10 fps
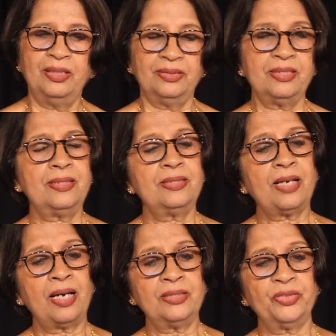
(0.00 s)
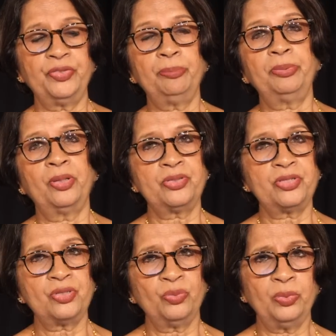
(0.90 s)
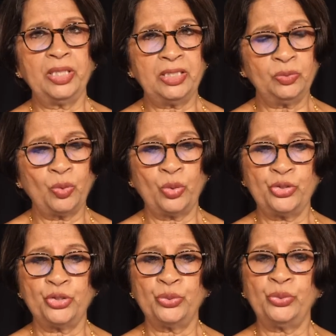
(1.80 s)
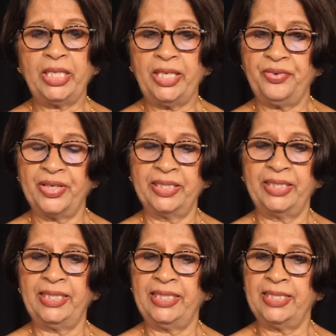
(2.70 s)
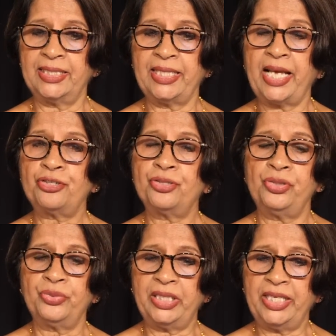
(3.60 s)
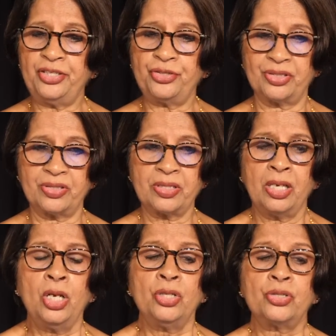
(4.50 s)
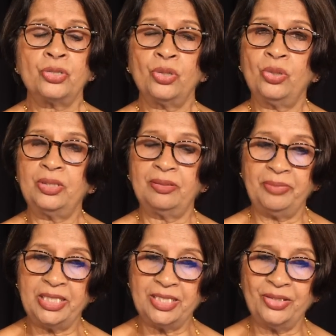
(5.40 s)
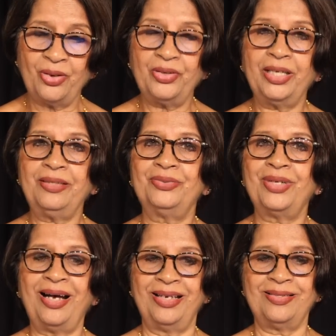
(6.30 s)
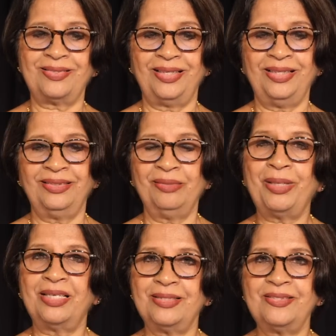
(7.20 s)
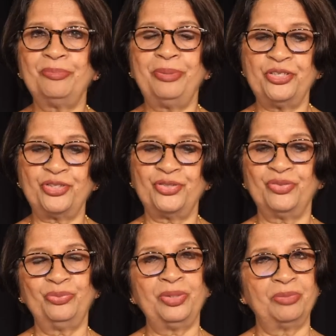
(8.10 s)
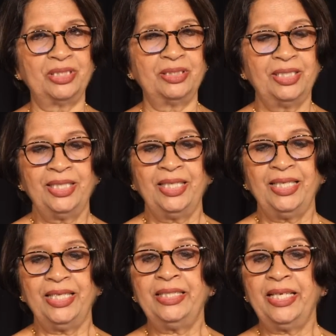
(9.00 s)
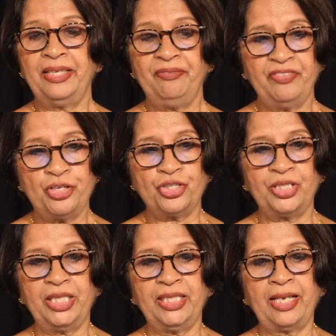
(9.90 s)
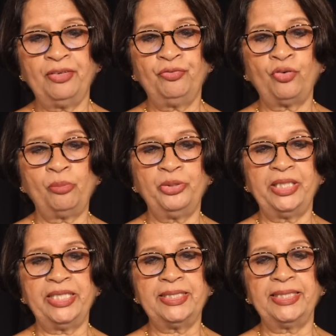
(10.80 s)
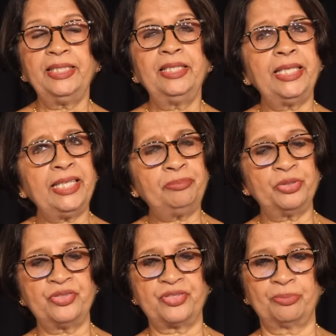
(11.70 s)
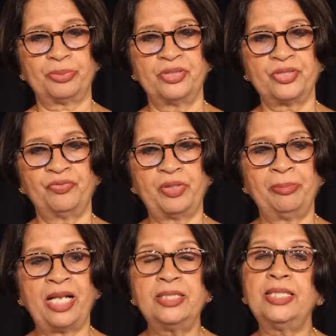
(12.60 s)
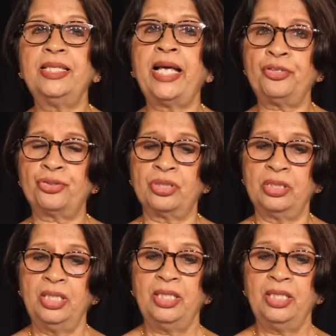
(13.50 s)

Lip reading: The start of the post-World War II era in international relations saw the meteoric rise in the participation of women in envisioning and formulating key principles of the multilateral